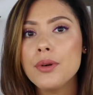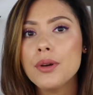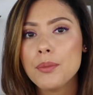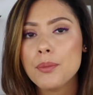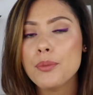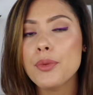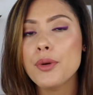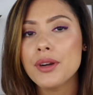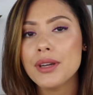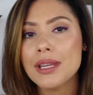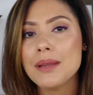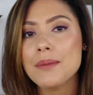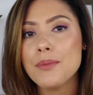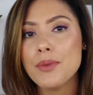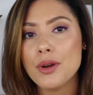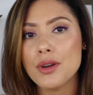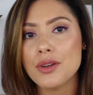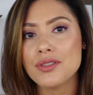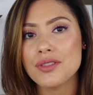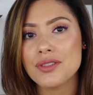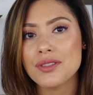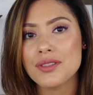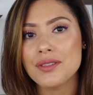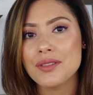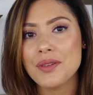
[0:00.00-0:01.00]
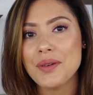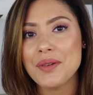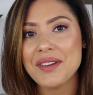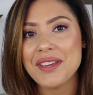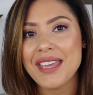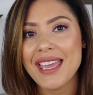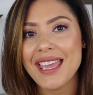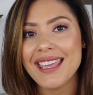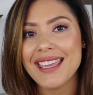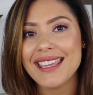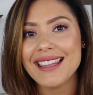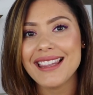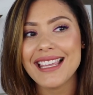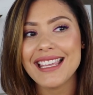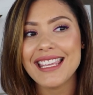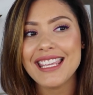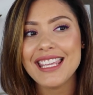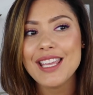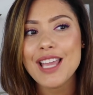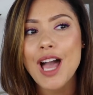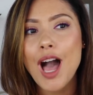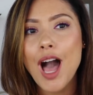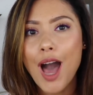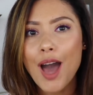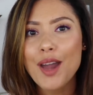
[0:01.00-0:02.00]
burning bush, okay? Like,
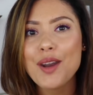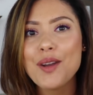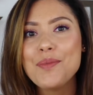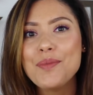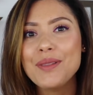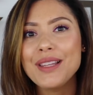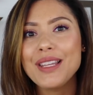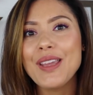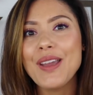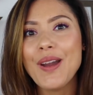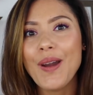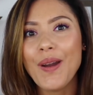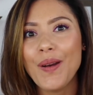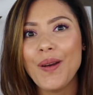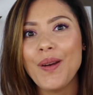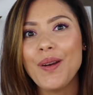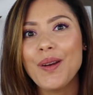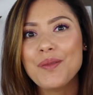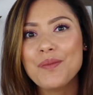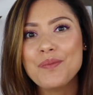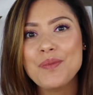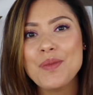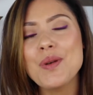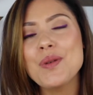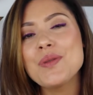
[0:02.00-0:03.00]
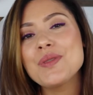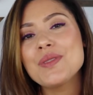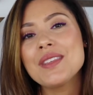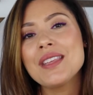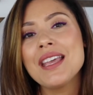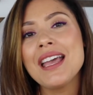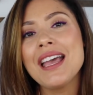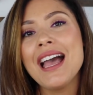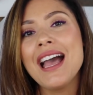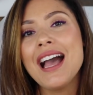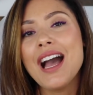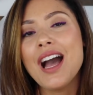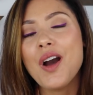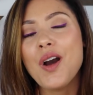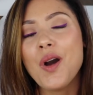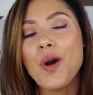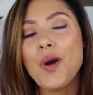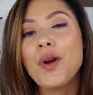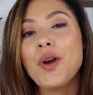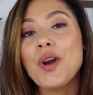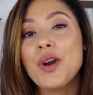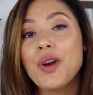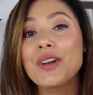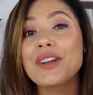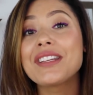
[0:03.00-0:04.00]
he audibly heard
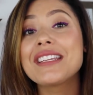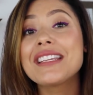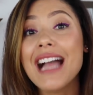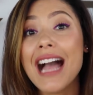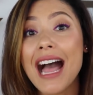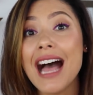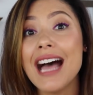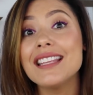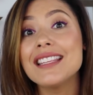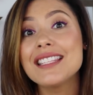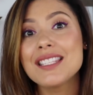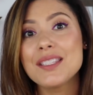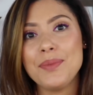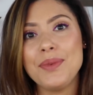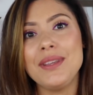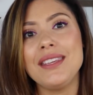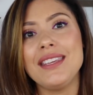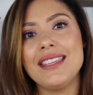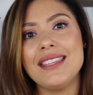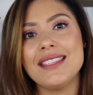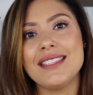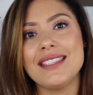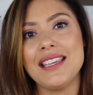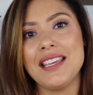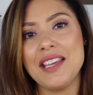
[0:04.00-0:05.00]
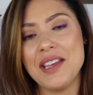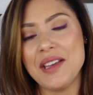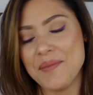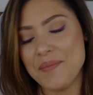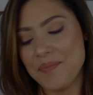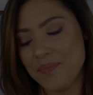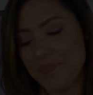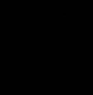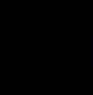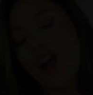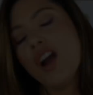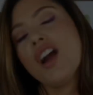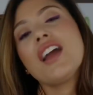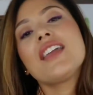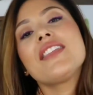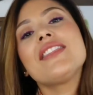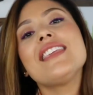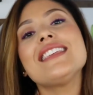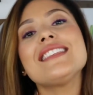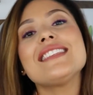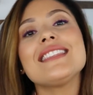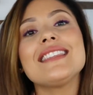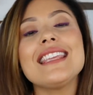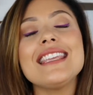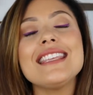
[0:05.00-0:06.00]
God speaking to him. All right,
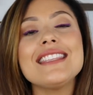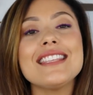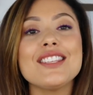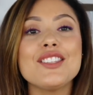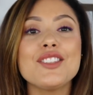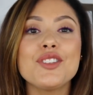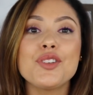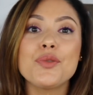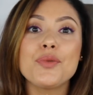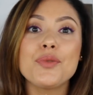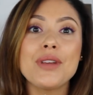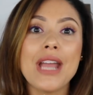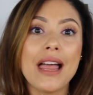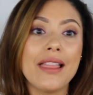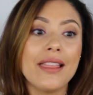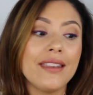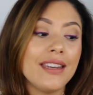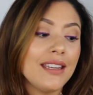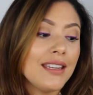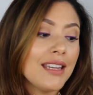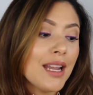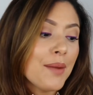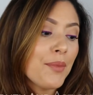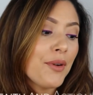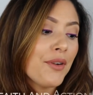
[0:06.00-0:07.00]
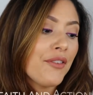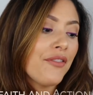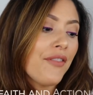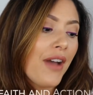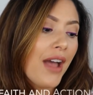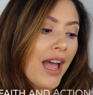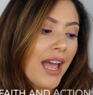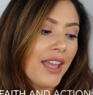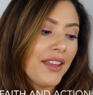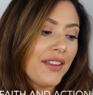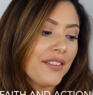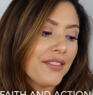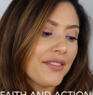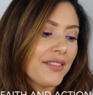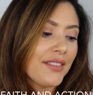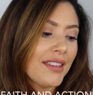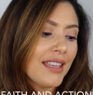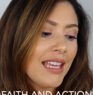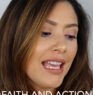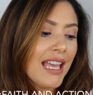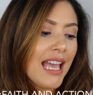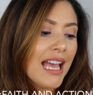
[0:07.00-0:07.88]
this leads us to reality number five.